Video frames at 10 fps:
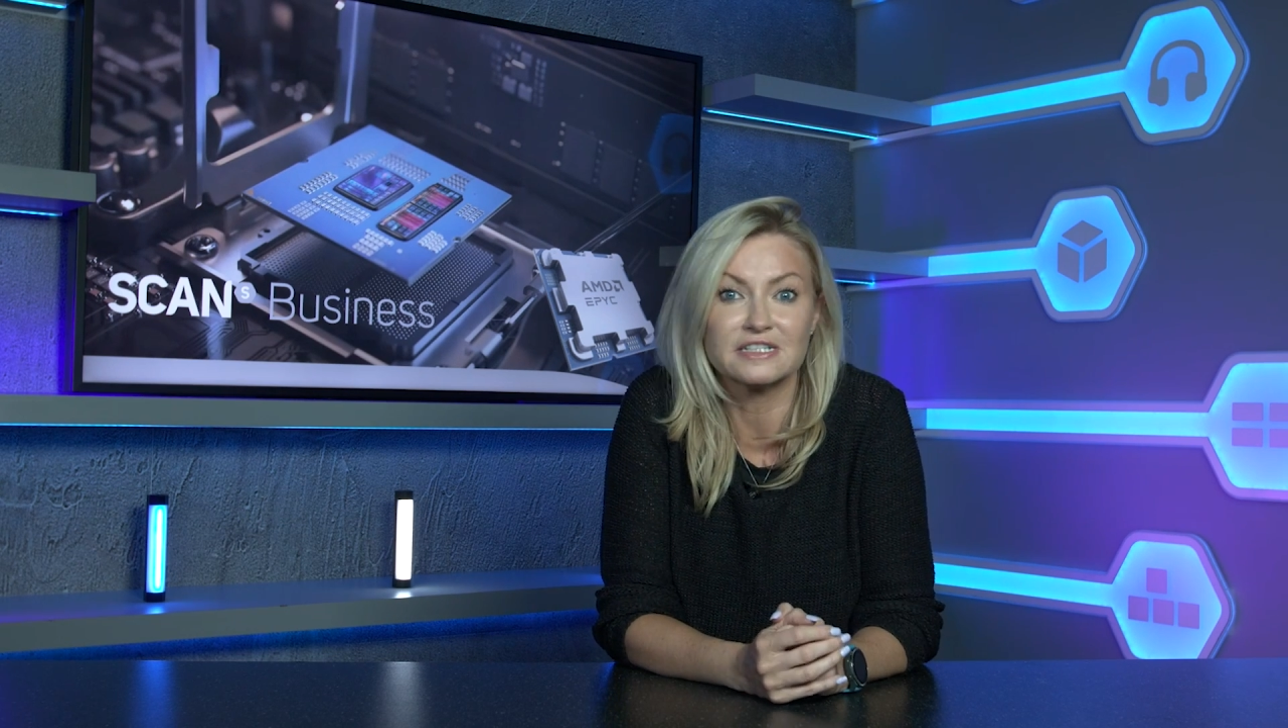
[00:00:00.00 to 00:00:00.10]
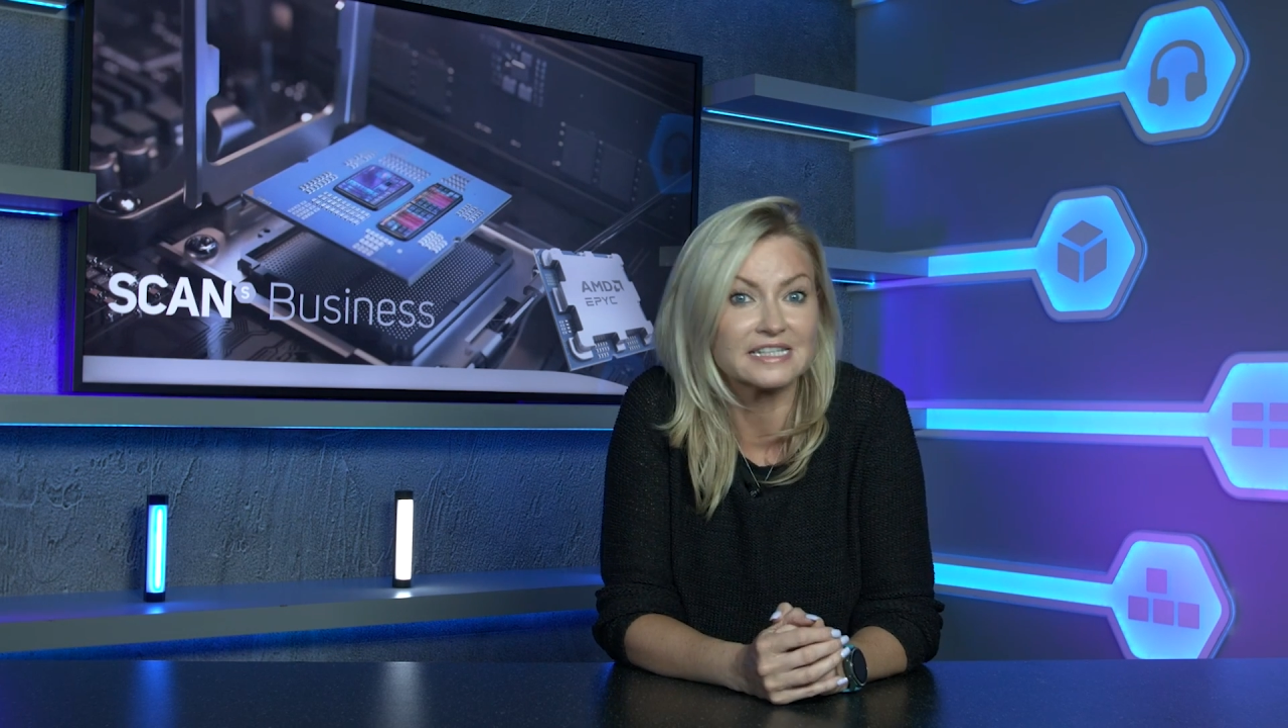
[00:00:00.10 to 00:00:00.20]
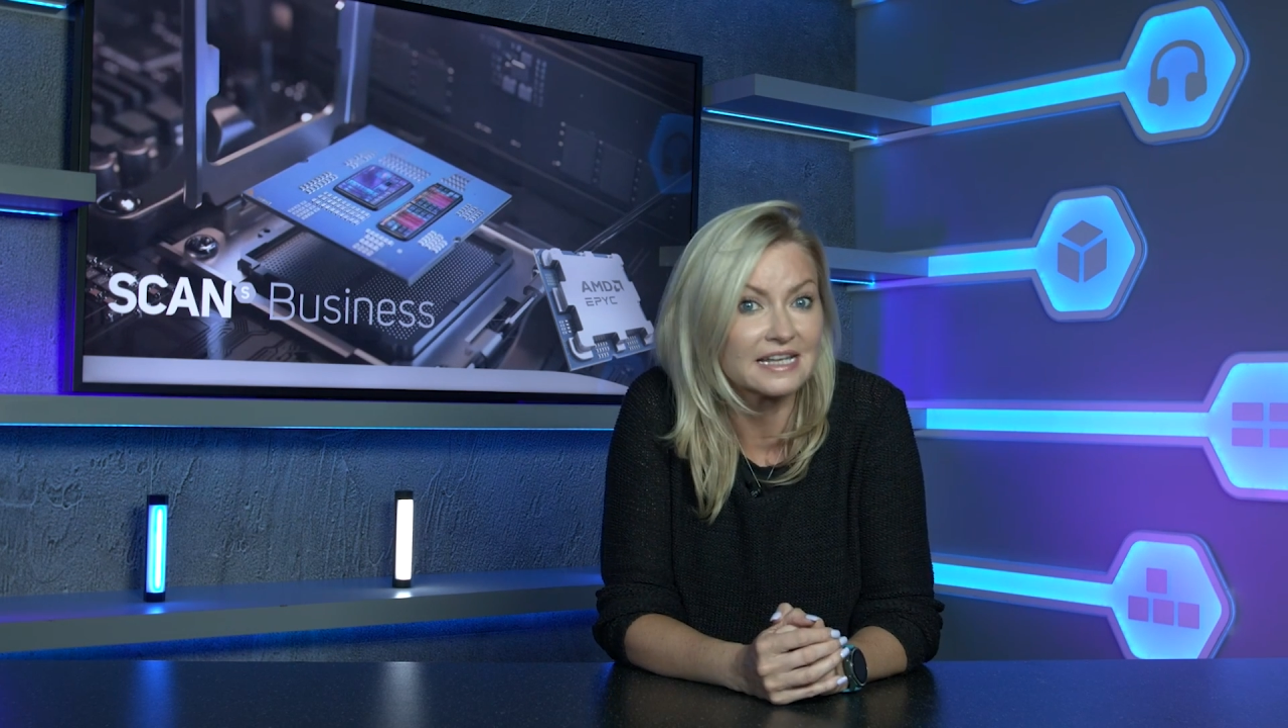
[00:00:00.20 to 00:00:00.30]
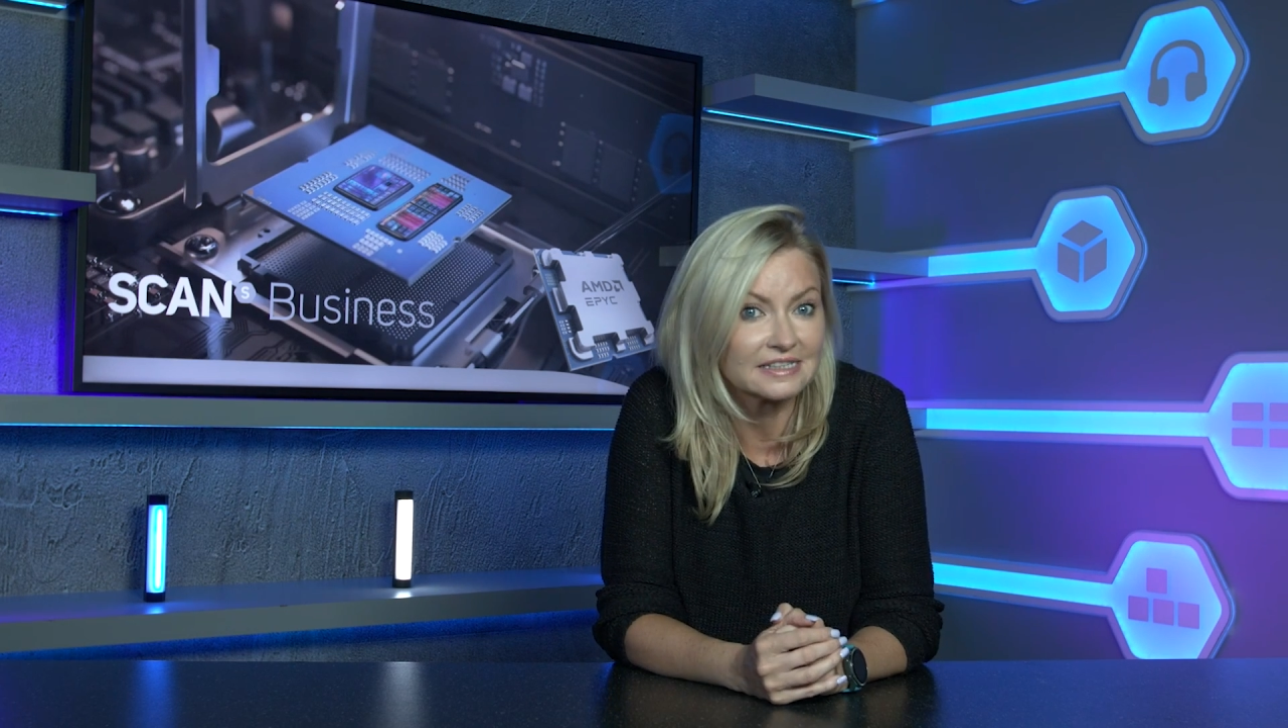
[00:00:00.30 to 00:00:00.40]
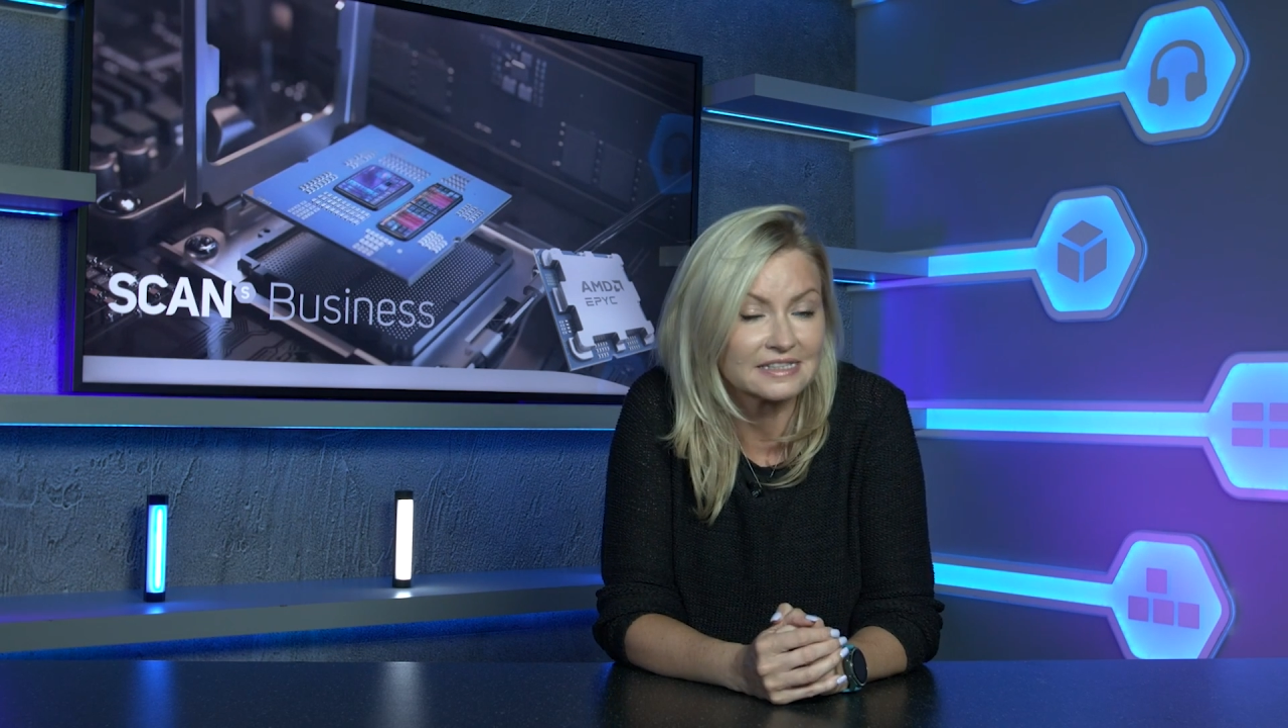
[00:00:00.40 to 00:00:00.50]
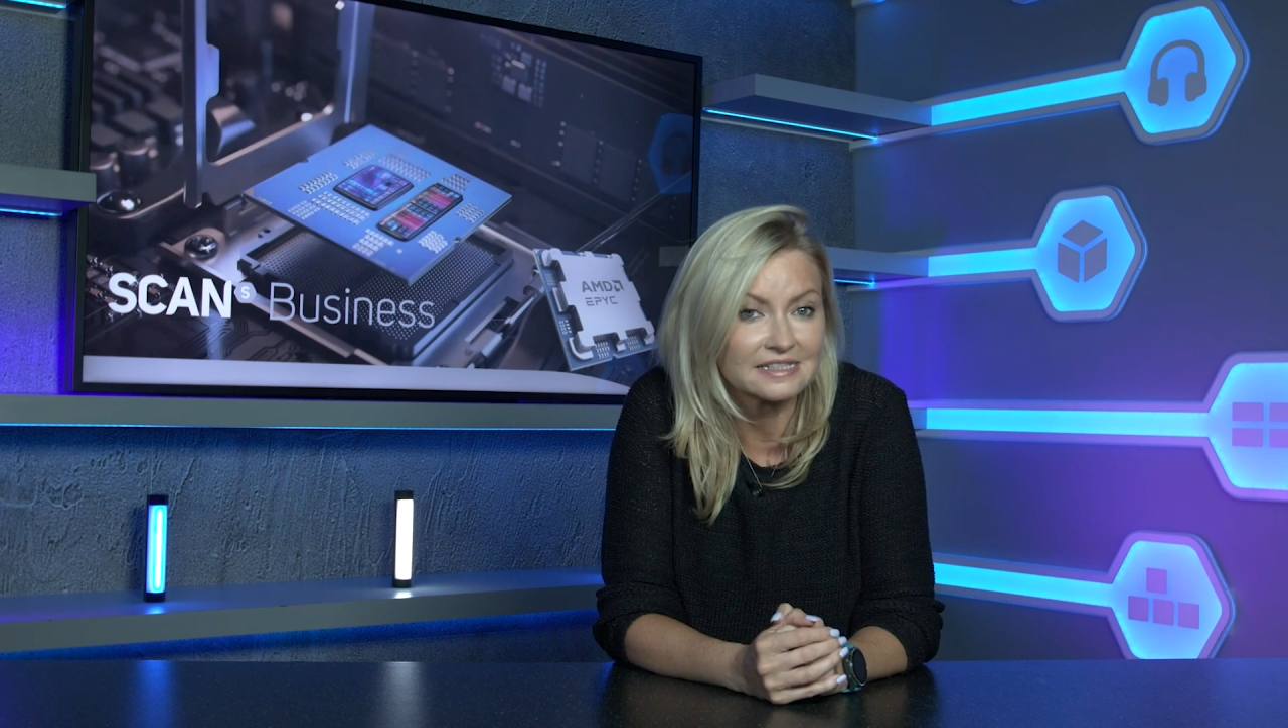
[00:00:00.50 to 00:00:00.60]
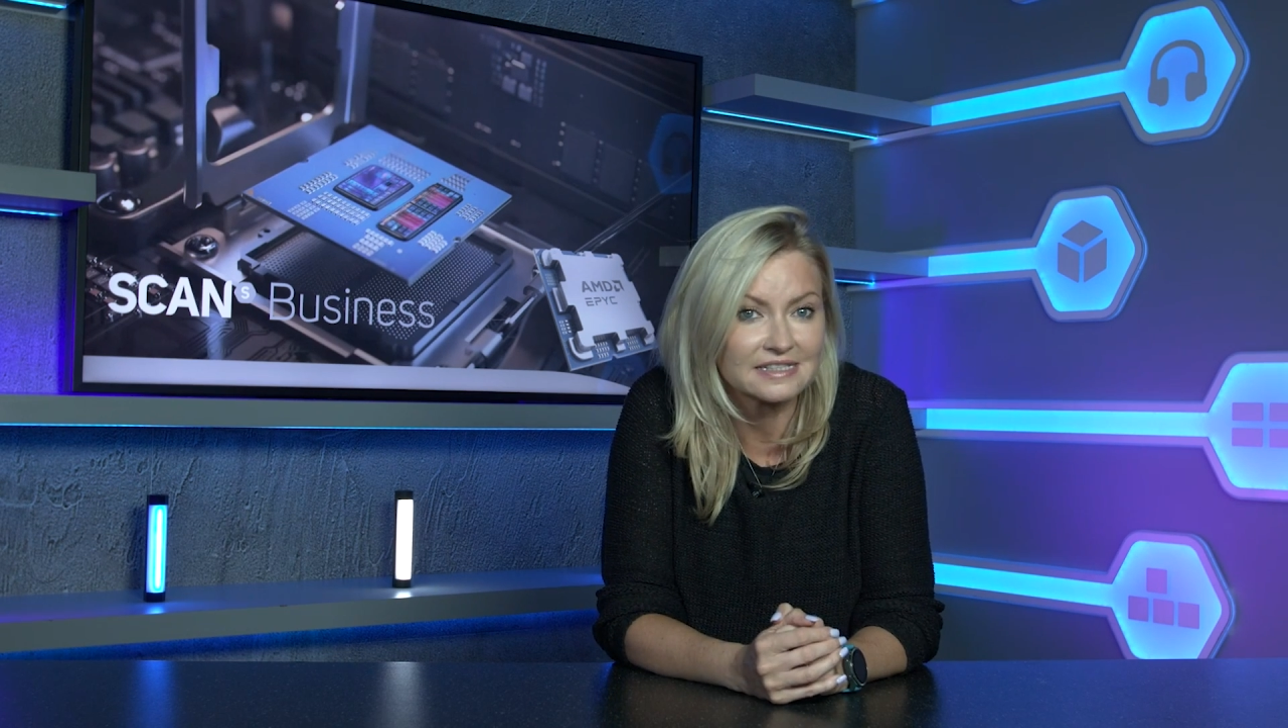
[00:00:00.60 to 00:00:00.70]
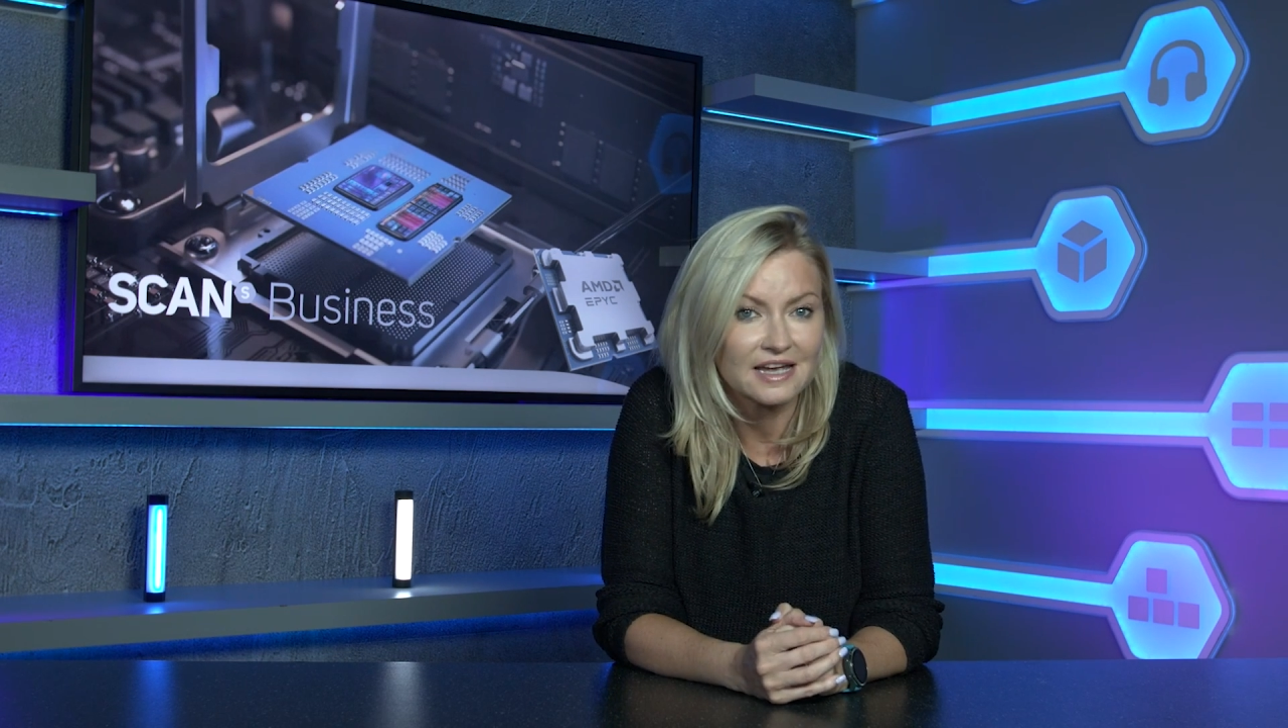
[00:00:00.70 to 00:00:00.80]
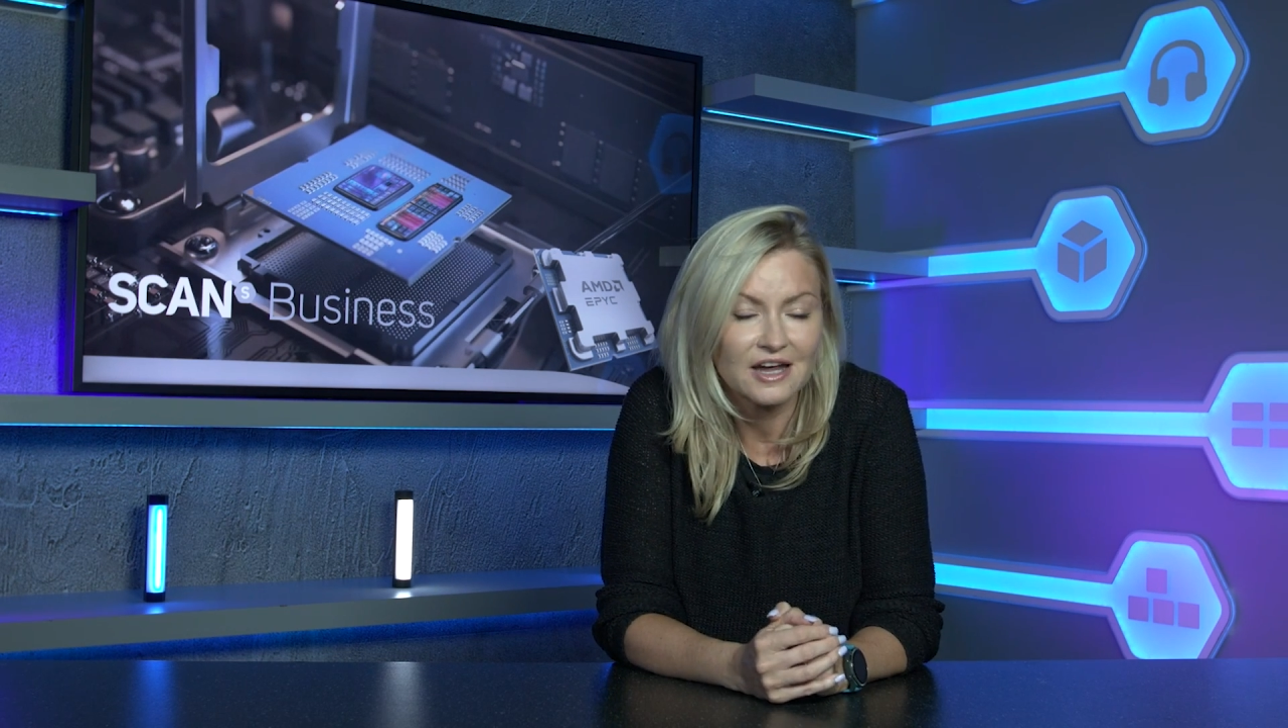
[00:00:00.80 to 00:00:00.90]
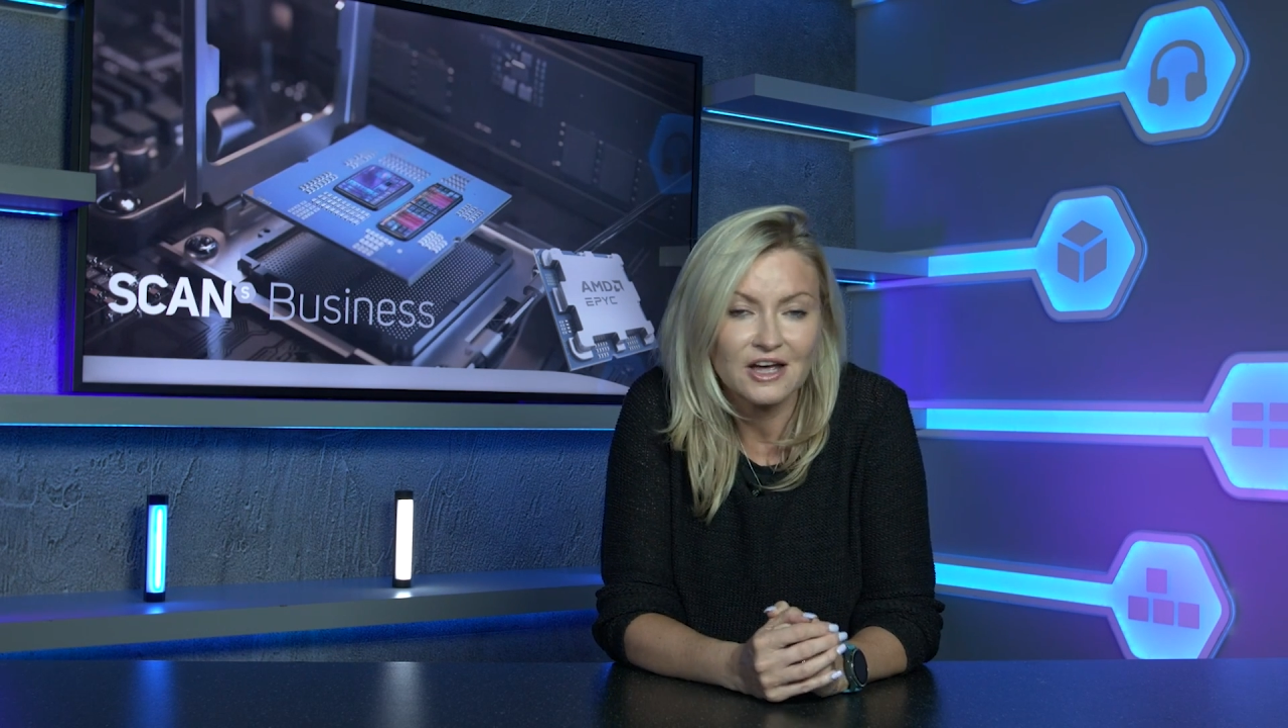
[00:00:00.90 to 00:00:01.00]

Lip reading: designs.